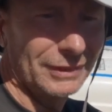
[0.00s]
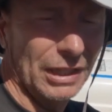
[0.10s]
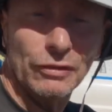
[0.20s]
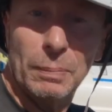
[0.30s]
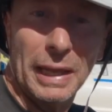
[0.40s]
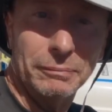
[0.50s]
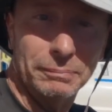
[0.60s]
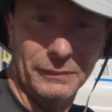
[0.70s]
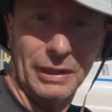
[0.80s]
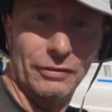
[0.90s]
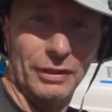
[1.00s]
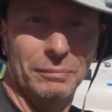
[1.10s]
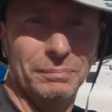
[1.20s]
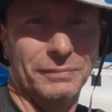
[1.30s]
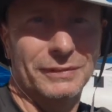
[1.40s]
That's the plan. Let's
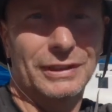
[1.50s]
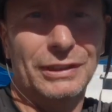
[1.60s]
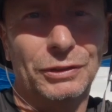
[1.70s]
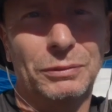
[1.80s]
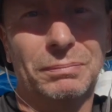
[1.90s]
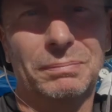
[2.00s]
see. See you soon.